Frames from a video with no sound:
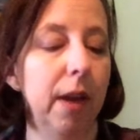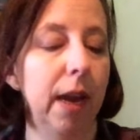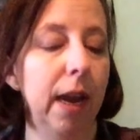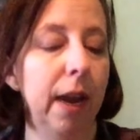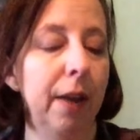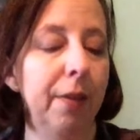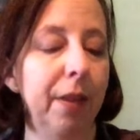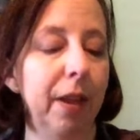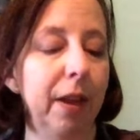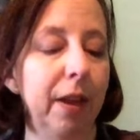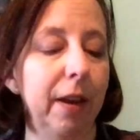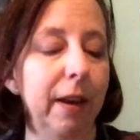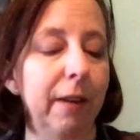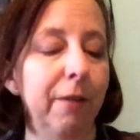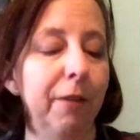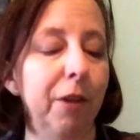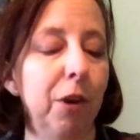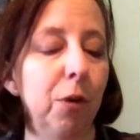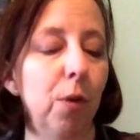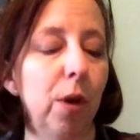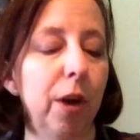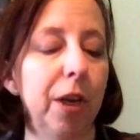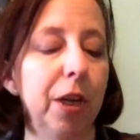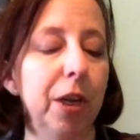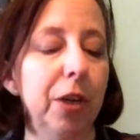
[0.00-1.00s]
And then if you
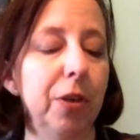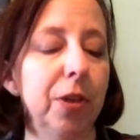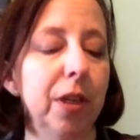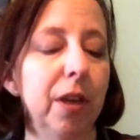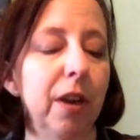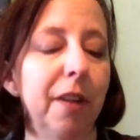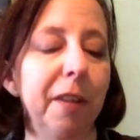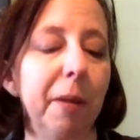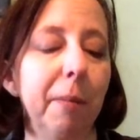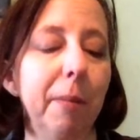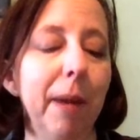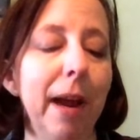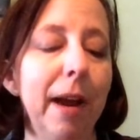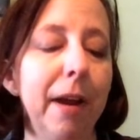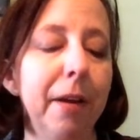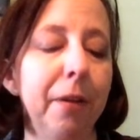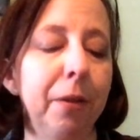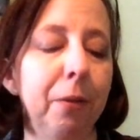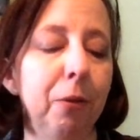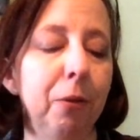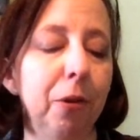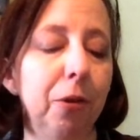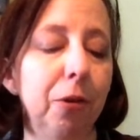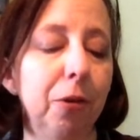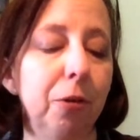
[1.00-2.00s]
want to use it on the
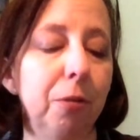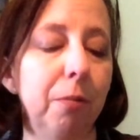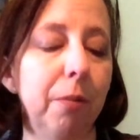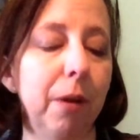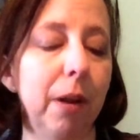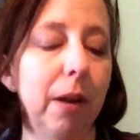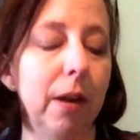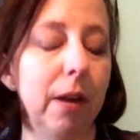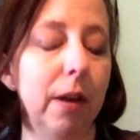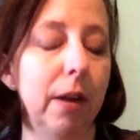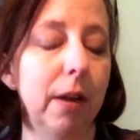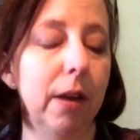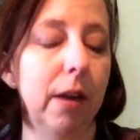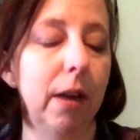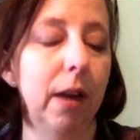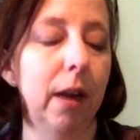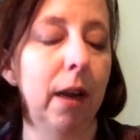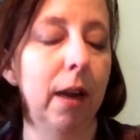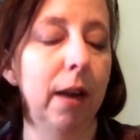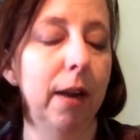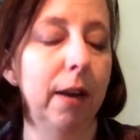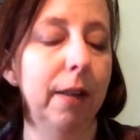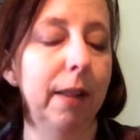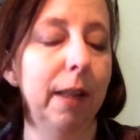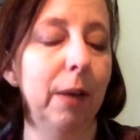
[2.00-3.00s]
bathroom,
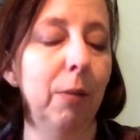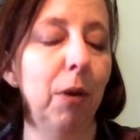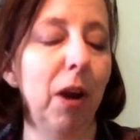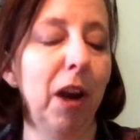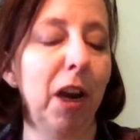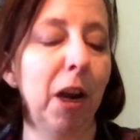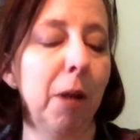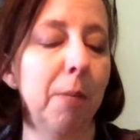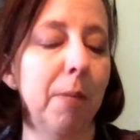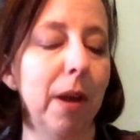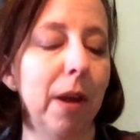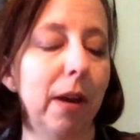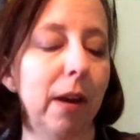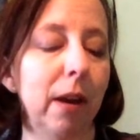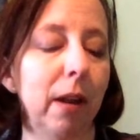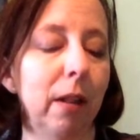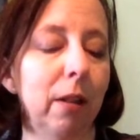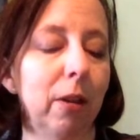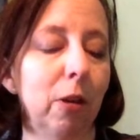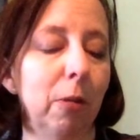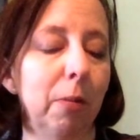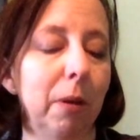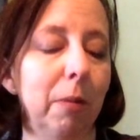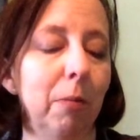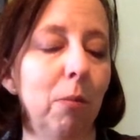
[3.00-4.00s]
they recommend a
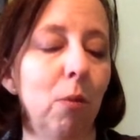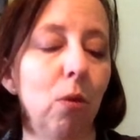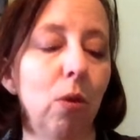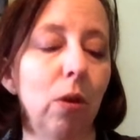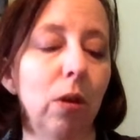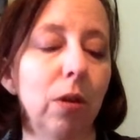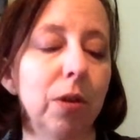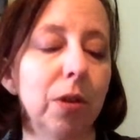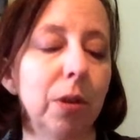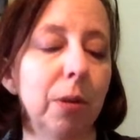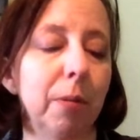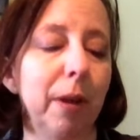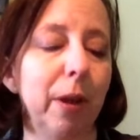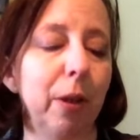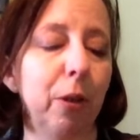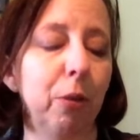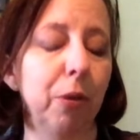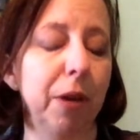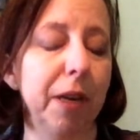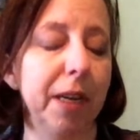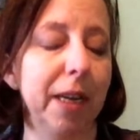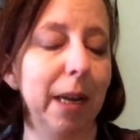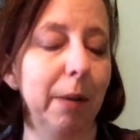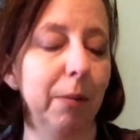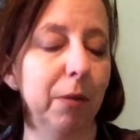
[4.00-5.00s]
little bit more, so about
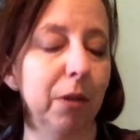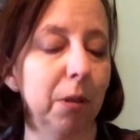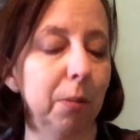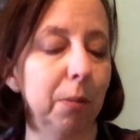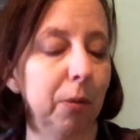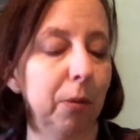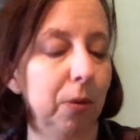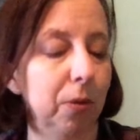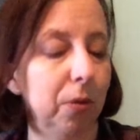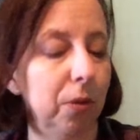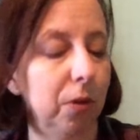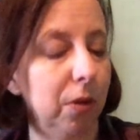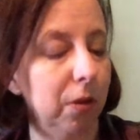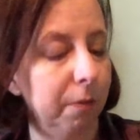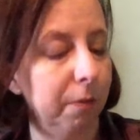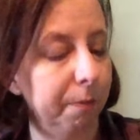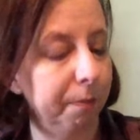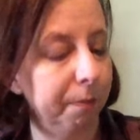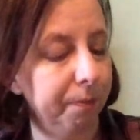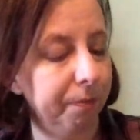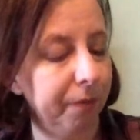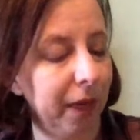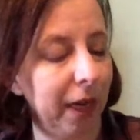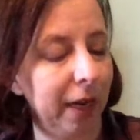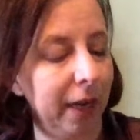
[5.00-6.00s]
3 tablespoons.
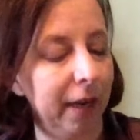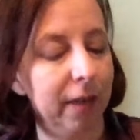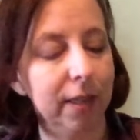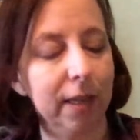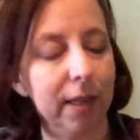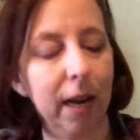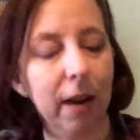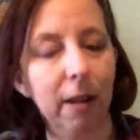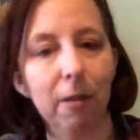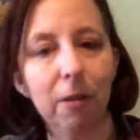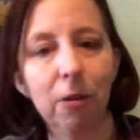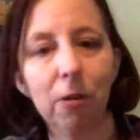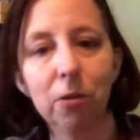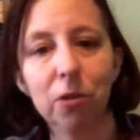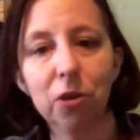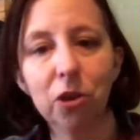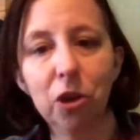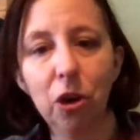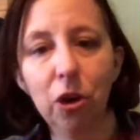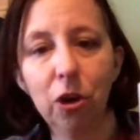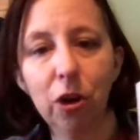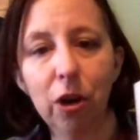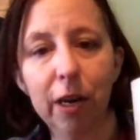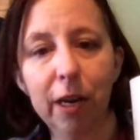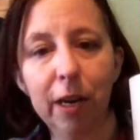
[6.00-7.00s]
And it's got a little
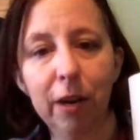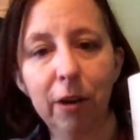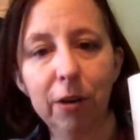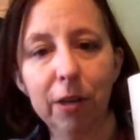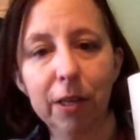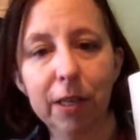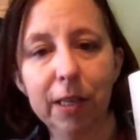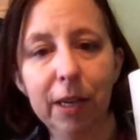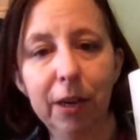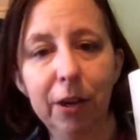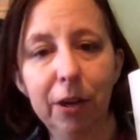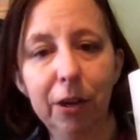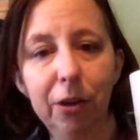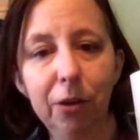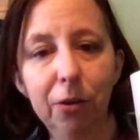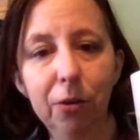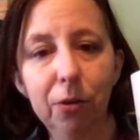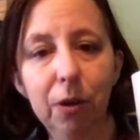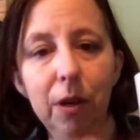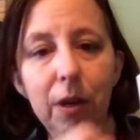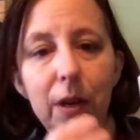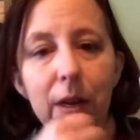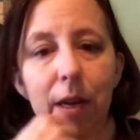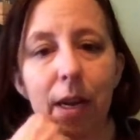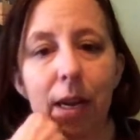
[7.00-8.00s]
chart on here to tell you
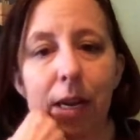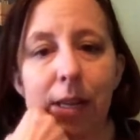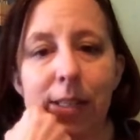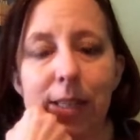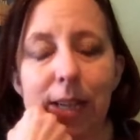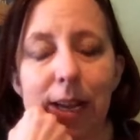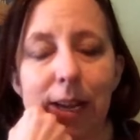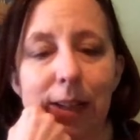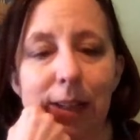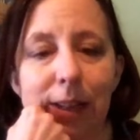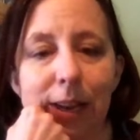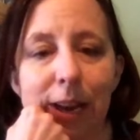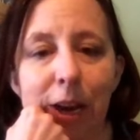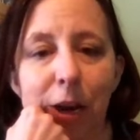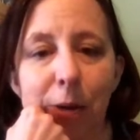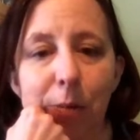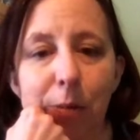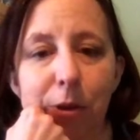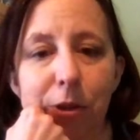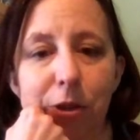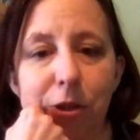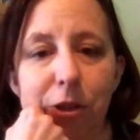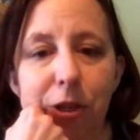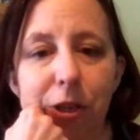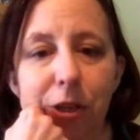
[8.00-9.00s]
exactly how
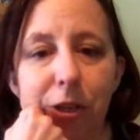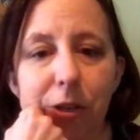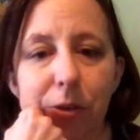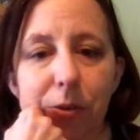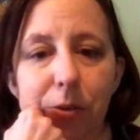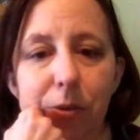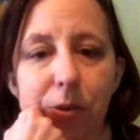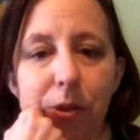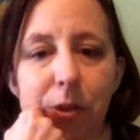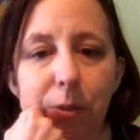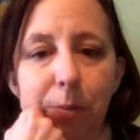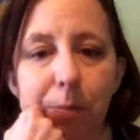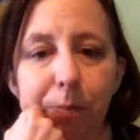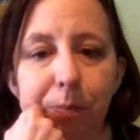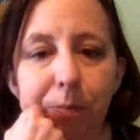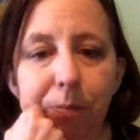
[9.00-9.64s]
much to use.